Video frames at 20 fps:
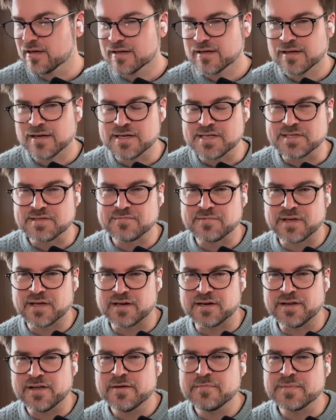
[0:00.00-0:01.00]
Nice. We got
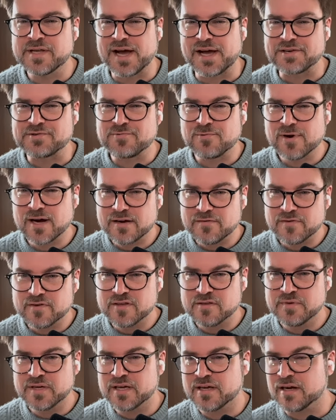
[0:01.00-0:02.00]
an M dash right from
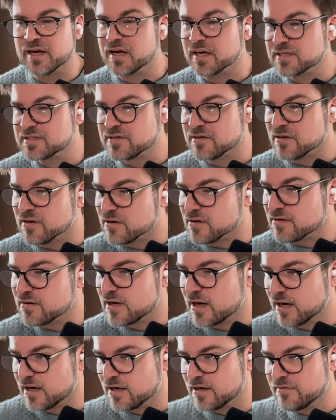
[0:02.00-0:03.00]
the beginning.
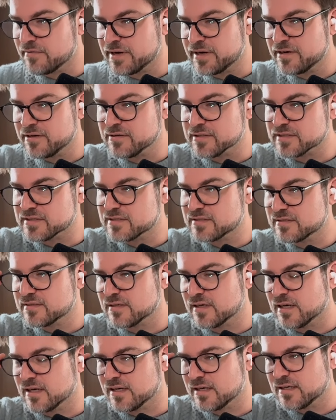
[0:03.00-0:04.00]
So we know it's
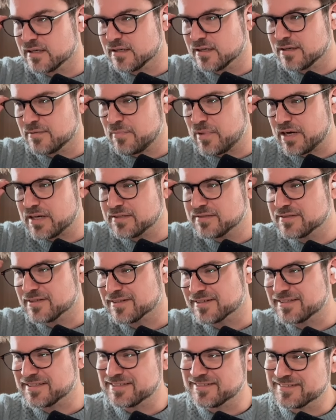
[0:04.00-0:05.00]
a bot
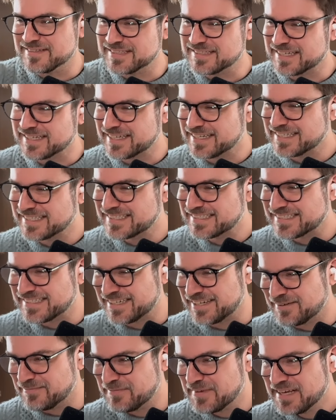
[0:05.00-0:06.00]
talking to us, I guess.
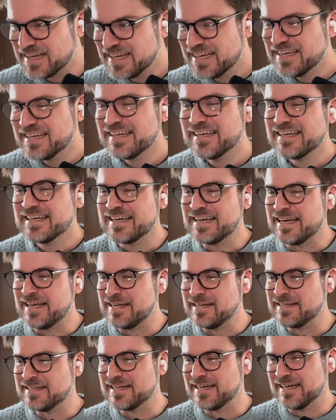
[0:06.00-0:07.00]

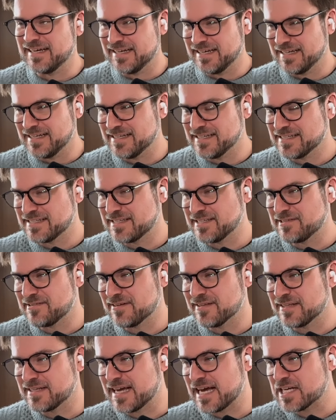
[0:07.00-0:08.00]
Since you're
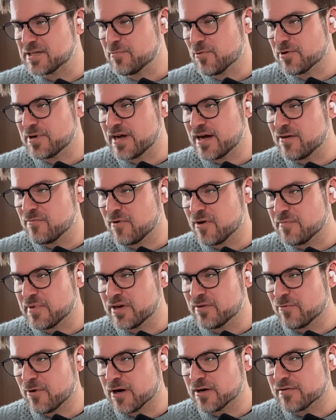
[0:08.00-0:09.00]
on the dashboard now, want me
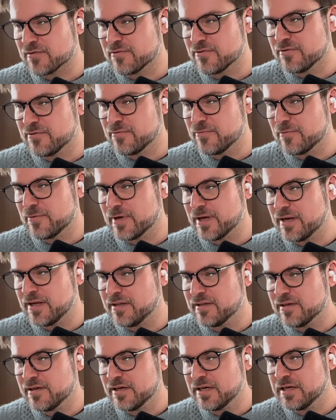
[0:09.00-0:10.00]
to walk through
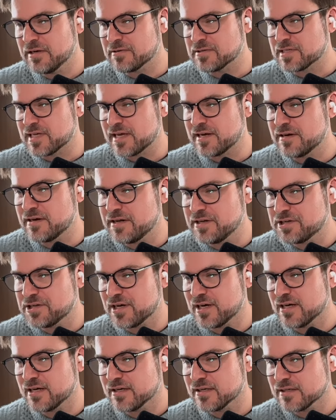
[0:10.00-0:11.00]
anything or sanity
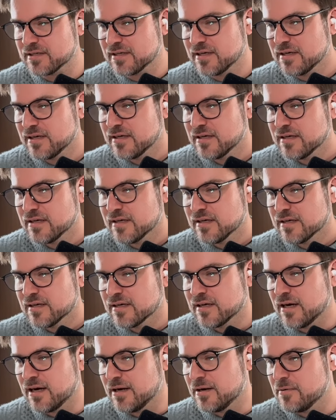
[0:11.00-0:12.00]
check?
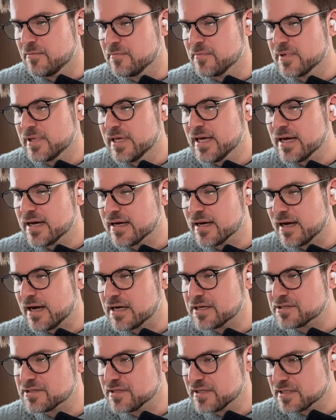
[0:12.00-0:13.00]
Yeah,
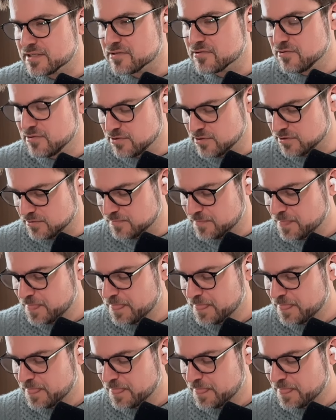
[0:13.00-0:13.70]
actually, that's cool.